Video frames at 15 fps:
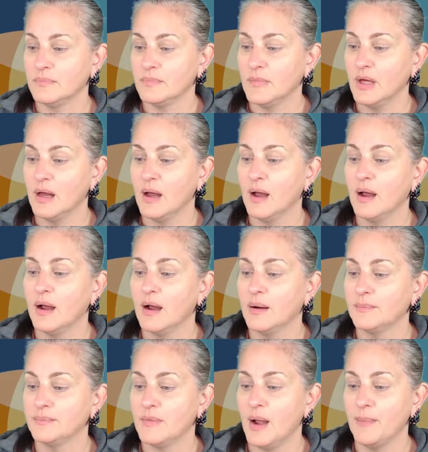
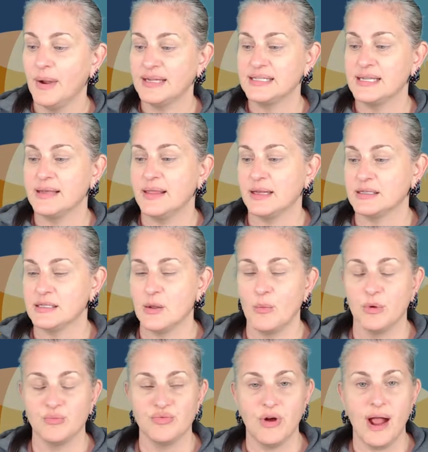I might say that to
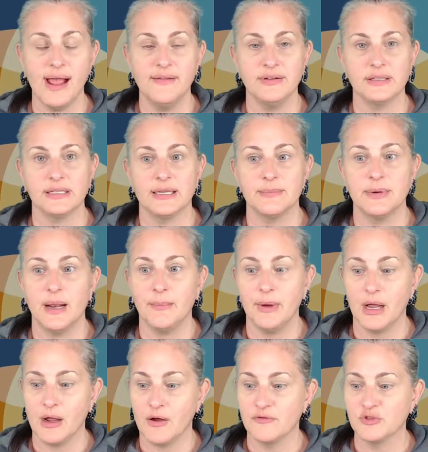someone privately, but I'm
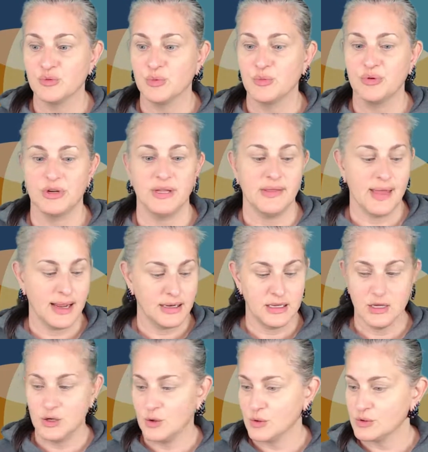not comfortable putting that
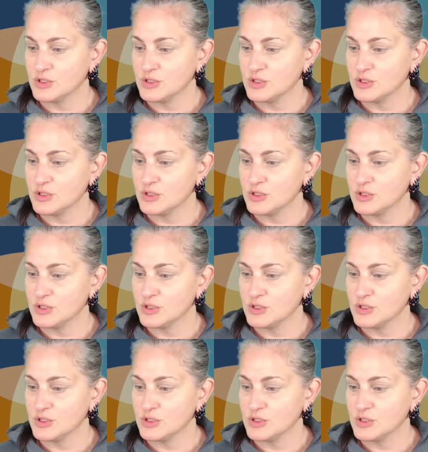here.